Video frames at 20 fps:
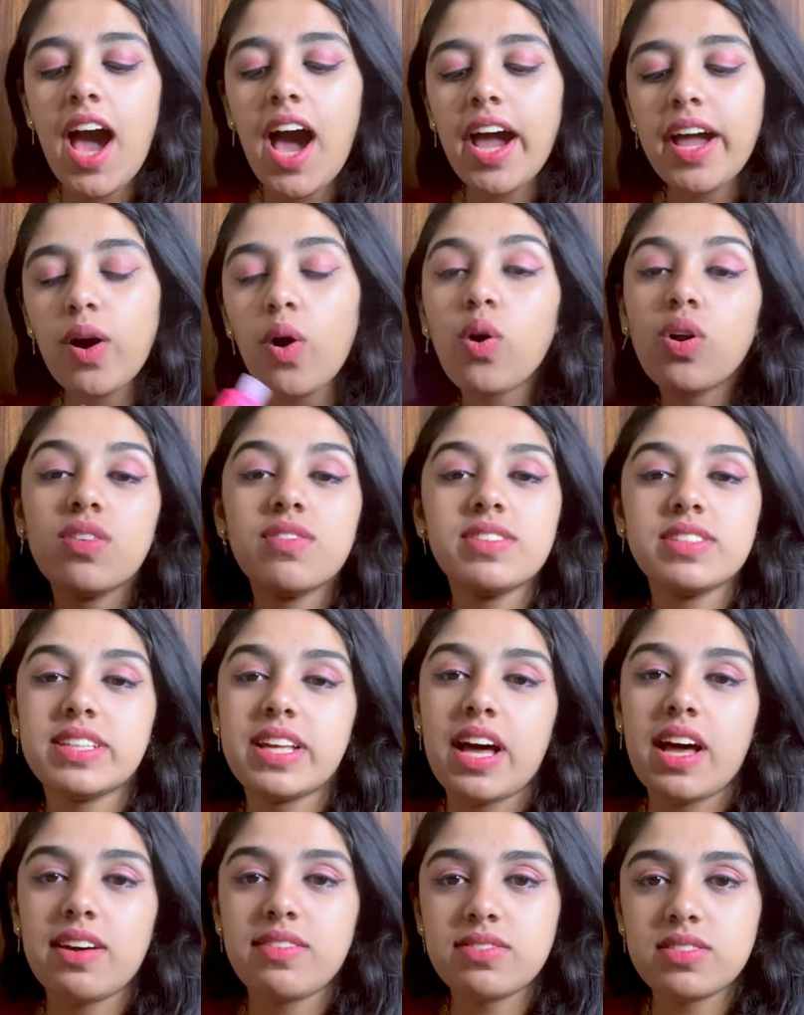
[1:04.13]
I always
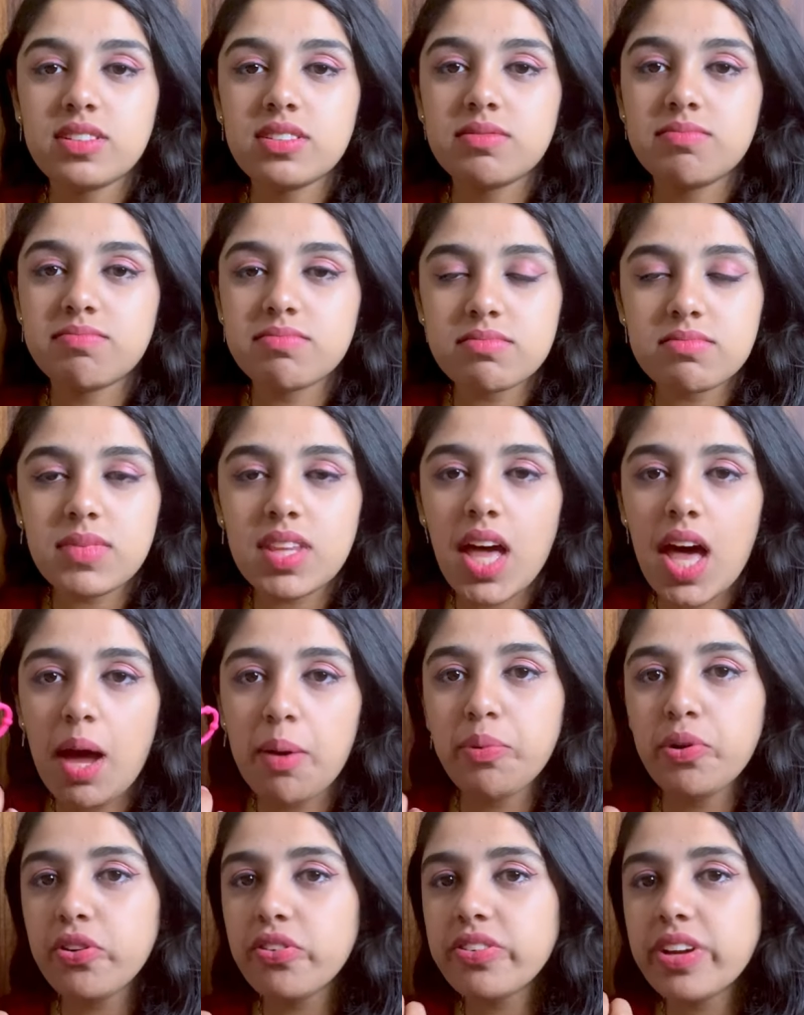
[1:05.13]
have a
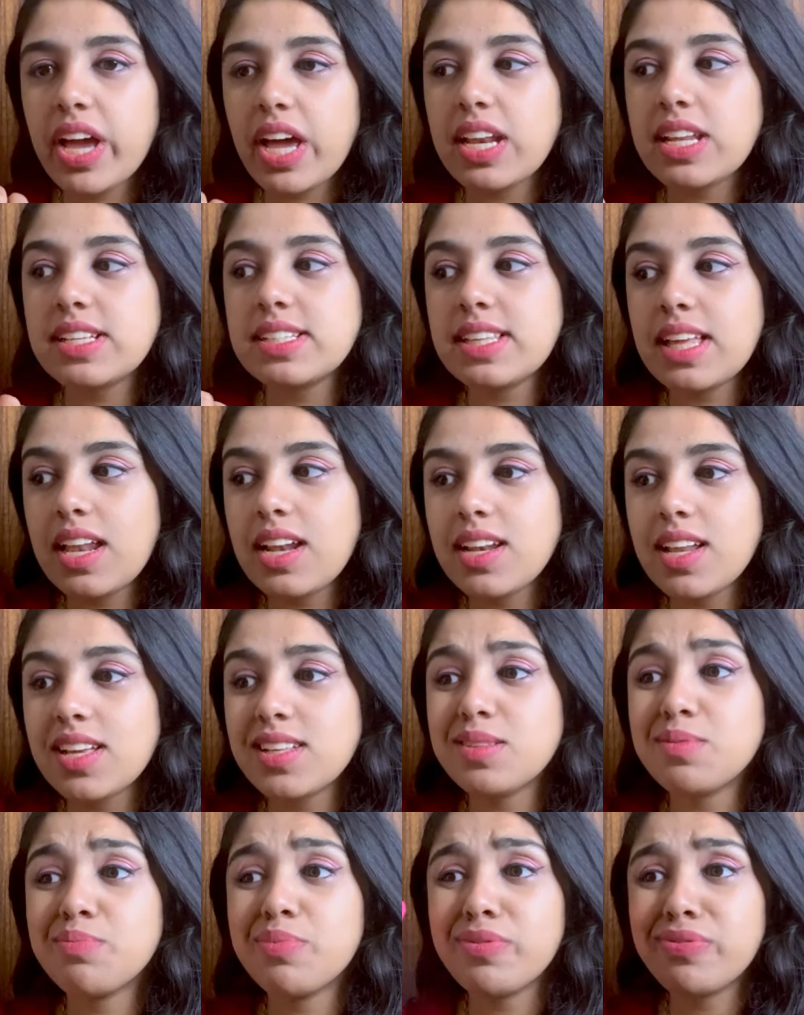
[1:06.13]
habit of carrying
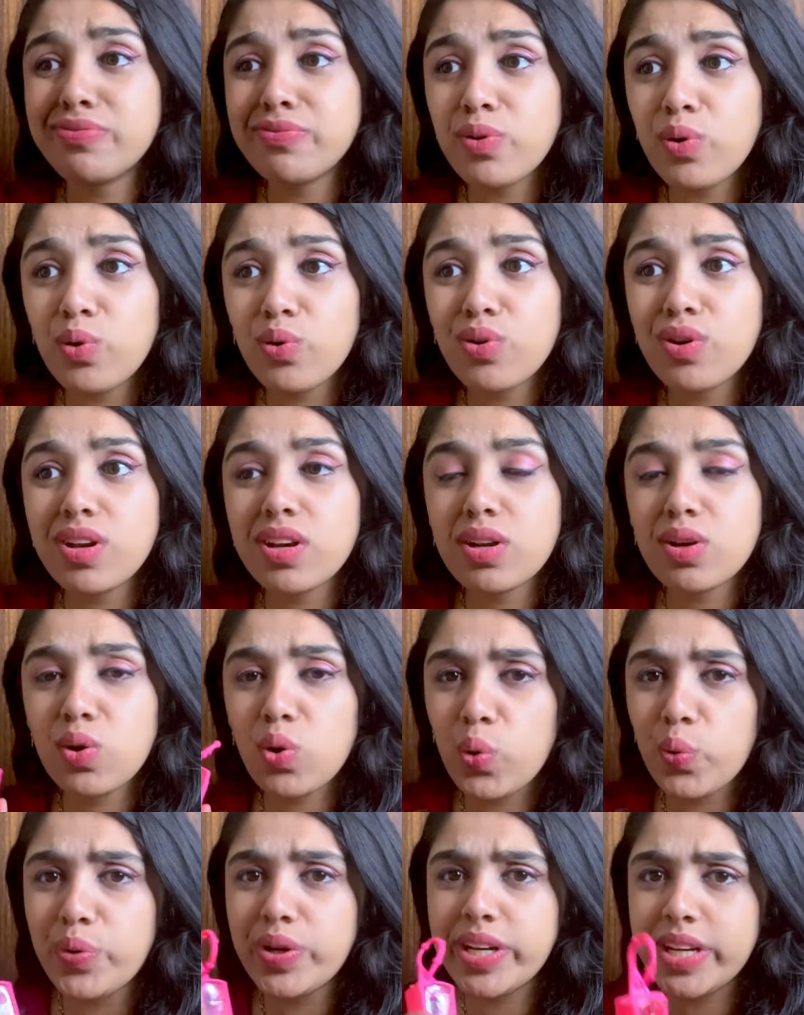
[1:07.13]
sanitizer before
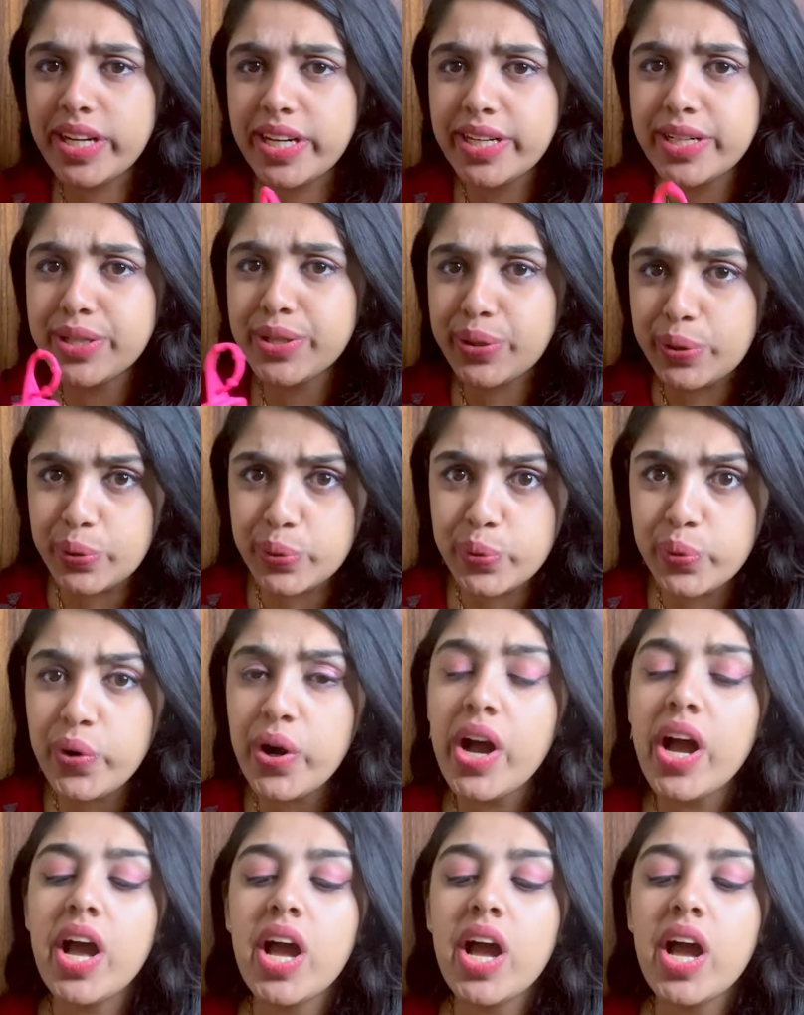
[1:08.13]
COVID hit too.